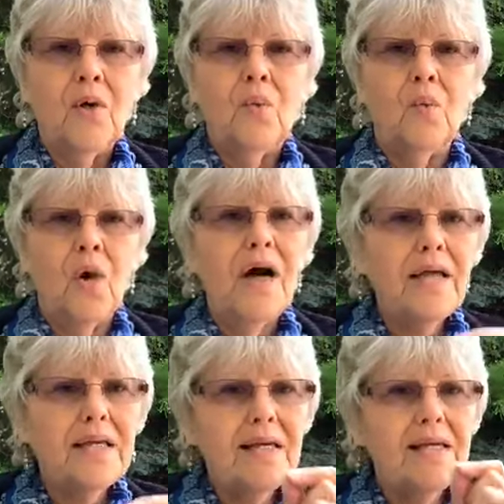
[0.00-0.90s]

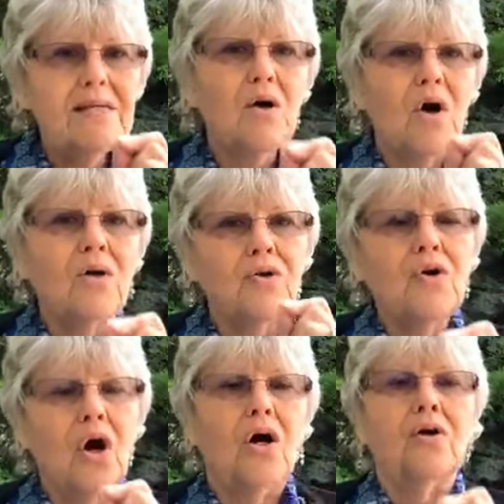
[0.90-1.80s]
What is on your
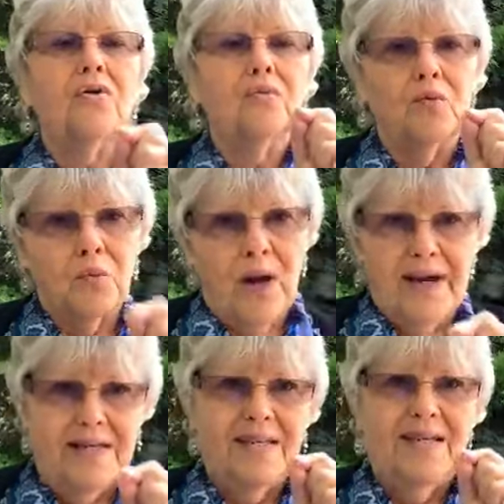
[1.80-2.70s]
heart
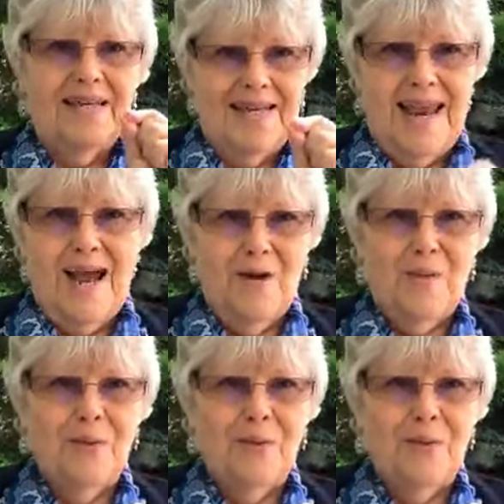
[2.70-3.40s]
right now?